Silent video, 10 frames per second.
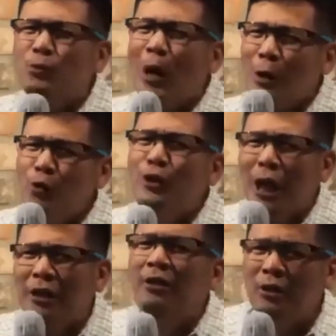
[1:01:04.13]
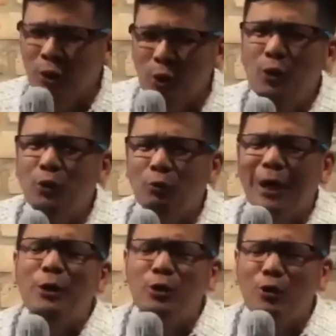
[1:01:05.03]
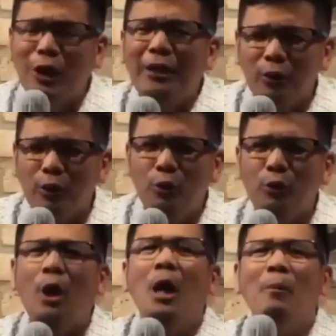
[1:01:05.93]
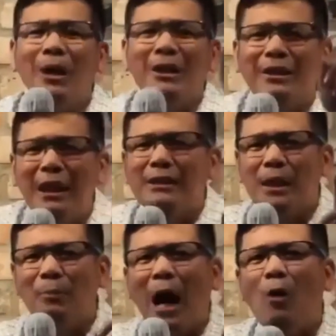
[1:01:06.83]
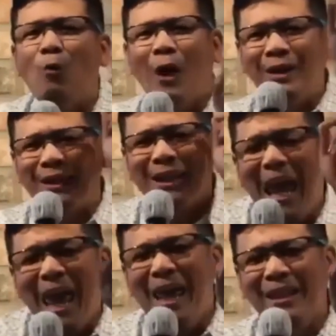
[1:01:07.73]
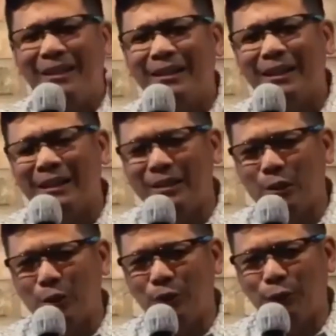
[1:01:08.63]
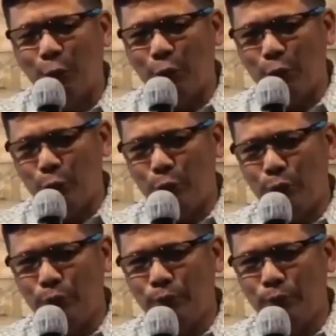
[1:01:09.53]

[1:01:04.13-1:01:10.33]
what you can do, but think about what can He do for you.